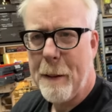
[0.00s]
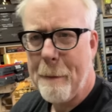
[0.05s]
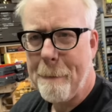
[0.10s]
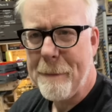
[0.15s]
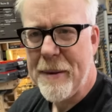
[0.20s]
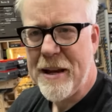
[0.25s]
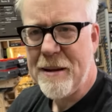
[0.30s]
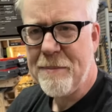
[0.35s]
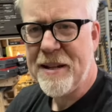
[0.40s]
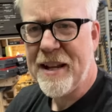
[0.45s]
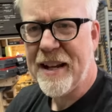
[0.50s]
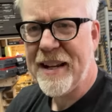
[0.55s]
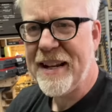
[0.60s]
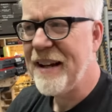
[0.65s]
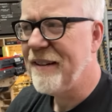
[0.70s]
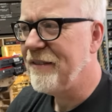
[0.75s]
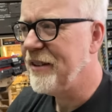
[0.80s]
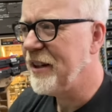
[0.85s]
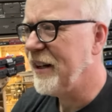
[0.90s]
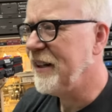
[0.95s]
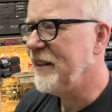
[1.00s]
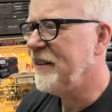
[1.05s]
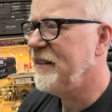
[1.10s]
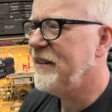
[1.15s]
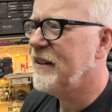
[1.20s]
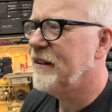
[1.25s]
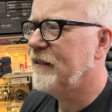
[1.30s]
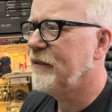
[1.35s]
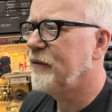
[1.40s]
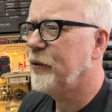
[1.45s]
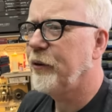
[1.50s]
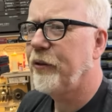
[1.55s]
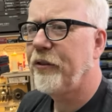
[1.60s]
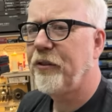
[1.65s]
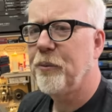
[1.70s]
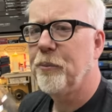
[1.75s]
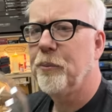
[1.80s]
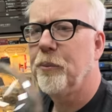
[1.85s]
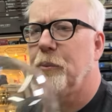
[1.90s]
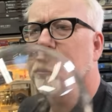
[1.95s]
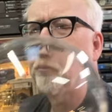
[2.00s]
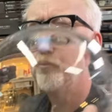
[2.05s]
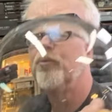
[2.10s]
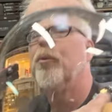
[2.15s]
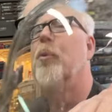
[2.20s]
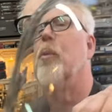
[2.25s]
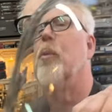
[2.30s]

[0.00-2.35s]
maybe I have an idea for some,